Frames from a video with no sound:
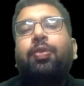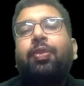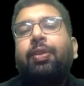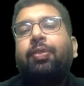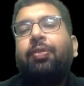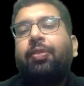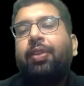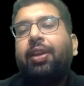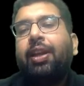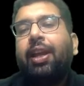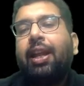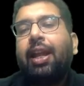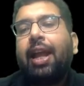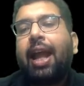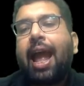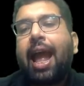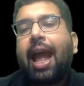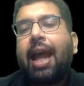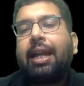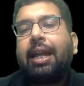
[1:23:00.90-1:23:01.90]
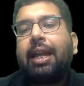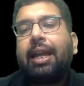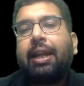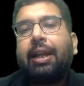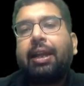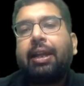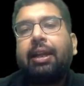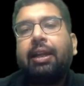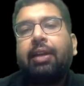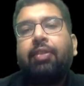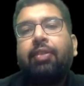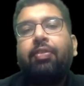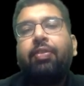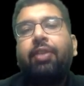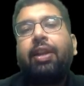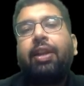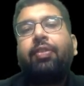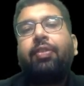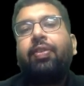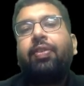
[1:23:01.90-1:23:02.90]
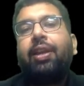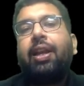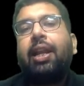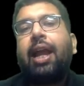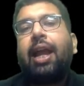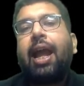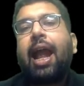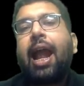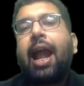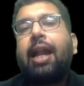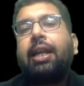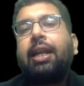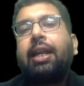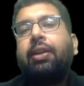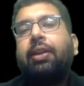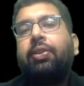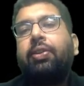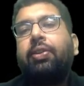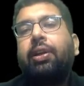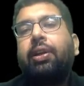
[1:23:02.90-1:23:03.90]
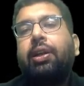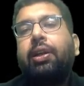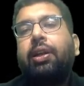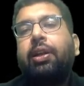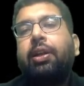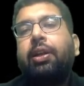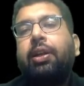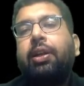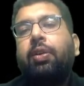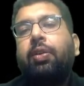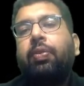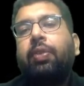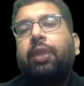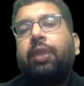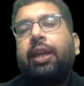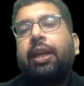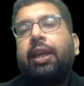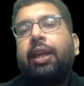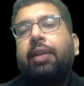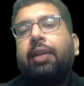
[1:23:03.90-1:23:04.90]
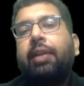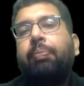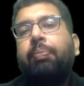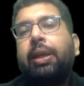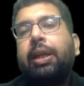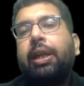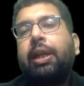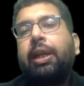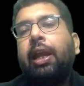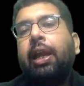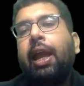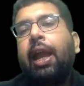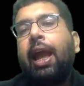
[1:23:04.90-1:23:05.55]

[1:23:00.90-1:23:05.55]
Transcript: when we are adding resultant of A and B,